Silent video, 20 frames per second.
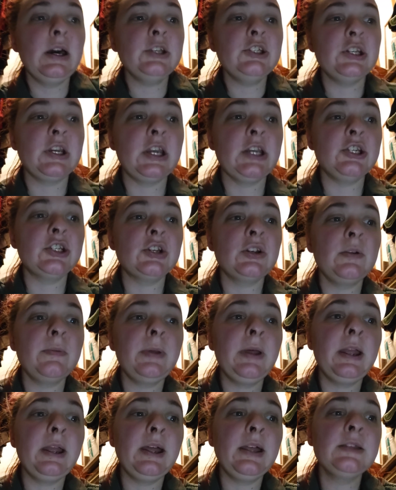
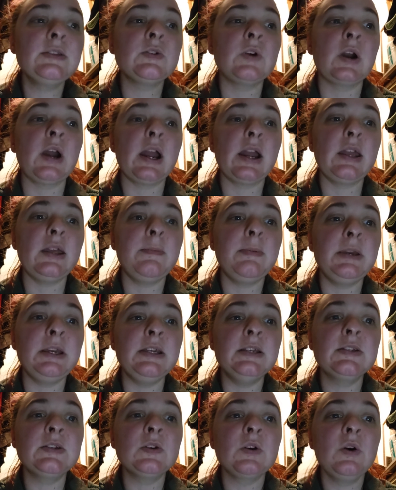educational plans or
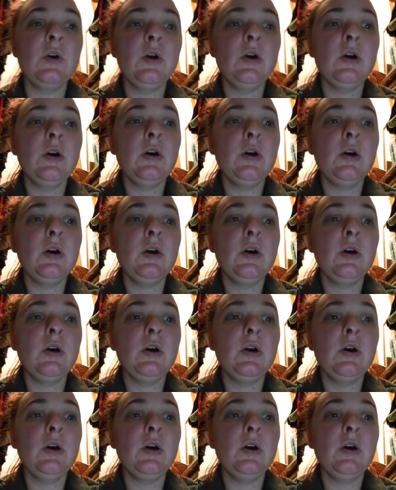IEPs,